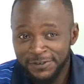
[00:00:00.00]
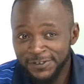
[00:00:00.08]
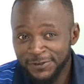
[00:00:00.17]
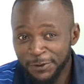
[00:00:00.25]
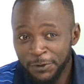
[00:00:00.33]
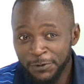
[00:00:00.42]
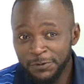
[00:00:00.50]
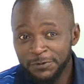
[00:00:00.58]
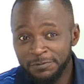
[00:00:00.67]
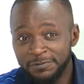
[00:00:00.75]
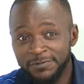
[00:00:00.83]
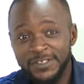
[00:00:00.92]
So
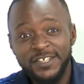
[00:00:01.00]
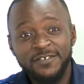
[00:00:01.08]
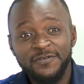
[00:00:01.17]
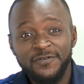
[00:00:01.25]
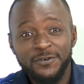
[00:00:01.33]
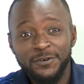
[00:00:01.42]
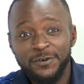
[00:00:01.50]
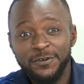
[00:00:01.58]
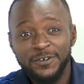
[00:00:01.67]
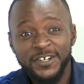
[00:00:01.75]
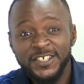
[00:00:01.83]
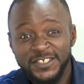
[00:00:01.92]
if you're
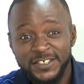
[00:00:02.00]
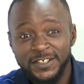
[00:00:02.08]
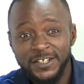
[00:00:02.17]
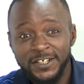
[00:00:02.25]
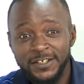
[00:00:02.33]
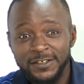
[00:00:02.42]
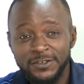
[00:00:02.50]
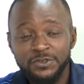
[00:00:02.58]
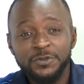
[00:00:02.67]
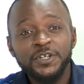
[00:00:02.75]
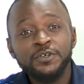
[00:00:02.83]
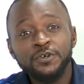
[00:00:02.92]
listening,
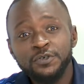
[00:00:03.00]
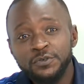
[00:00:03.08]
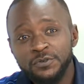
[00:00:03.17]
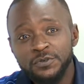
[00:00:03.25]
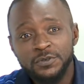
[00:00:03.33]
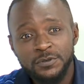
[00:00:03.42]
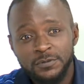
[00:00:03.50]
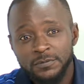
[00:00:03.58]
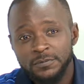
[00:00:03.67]
train your youths.